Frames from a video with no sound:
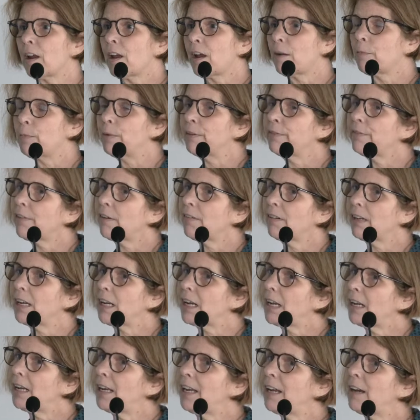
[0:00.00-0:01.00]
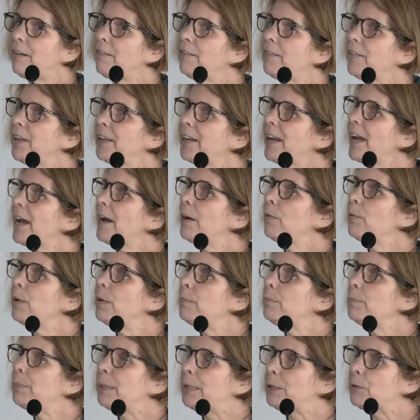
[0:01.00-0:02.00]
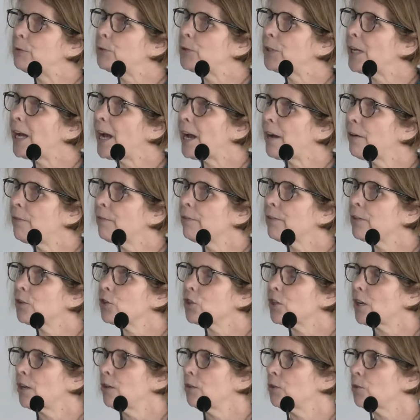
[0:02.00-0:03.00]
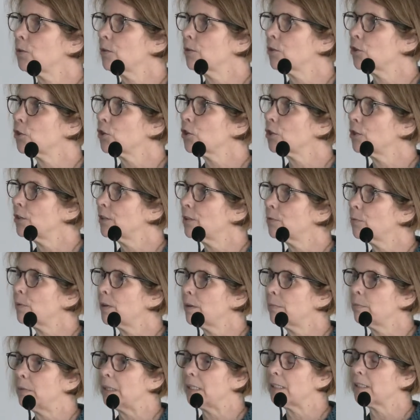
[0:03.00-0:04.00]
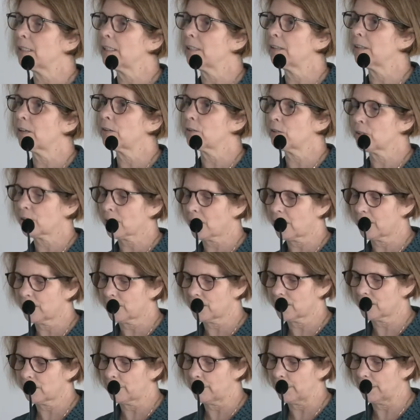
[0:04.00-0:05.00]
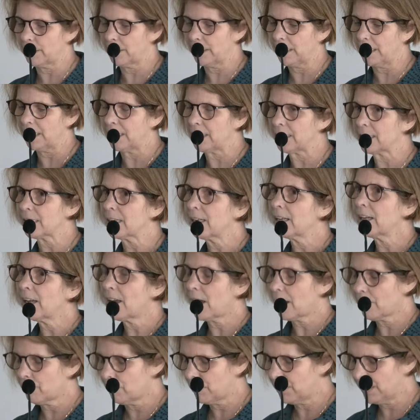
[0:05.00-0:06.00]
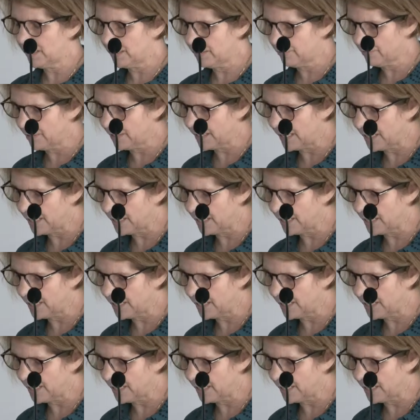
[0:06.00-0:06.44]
and we're very clear in then how we build out the show to ensure that we're meeting those customer needs and relieving